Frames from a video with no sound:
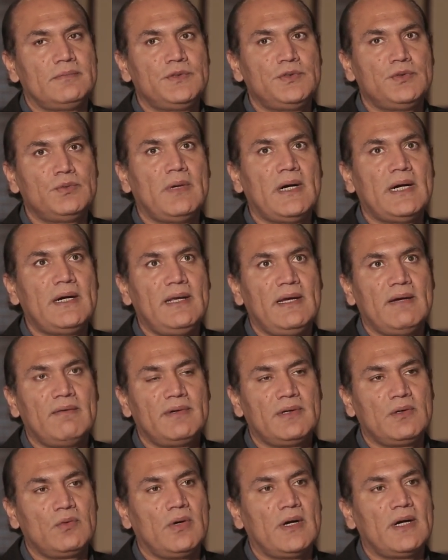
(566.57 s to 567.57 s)
You might have
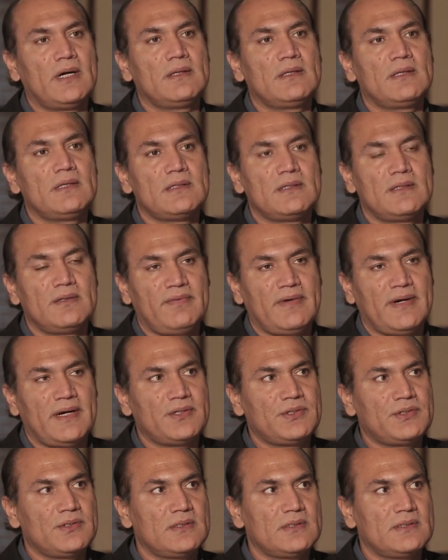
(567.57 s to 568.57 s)
acquired these
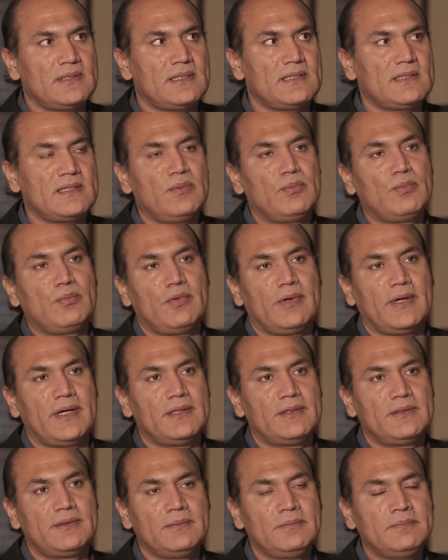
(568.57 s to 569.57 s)
infections at some
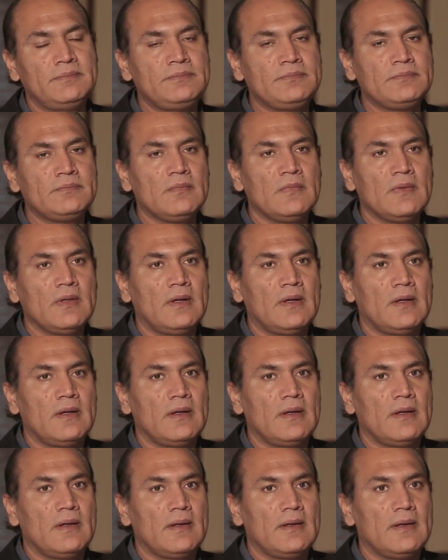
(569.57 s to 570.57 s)
point,
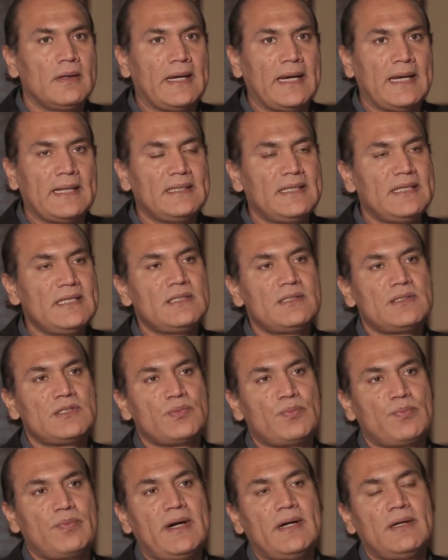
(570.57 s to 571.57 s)
and these
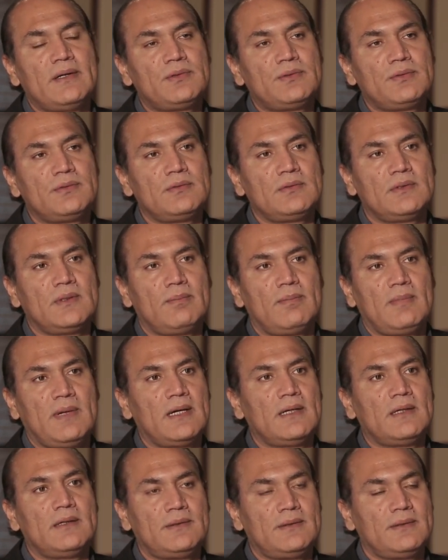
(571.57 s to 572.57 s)
spread through the
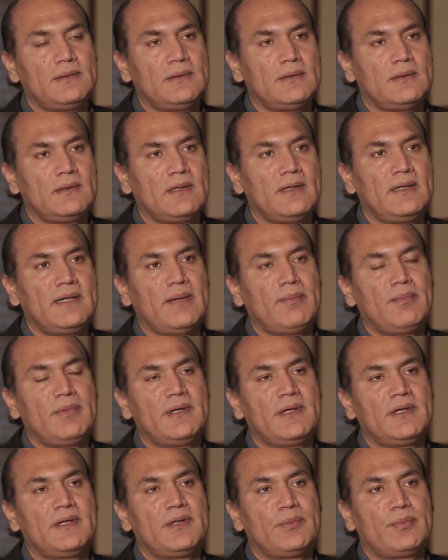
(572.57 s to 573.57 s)
blood
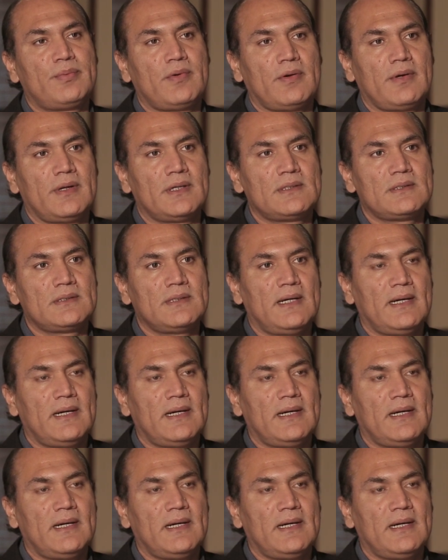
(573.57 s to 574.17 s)
contaminated products.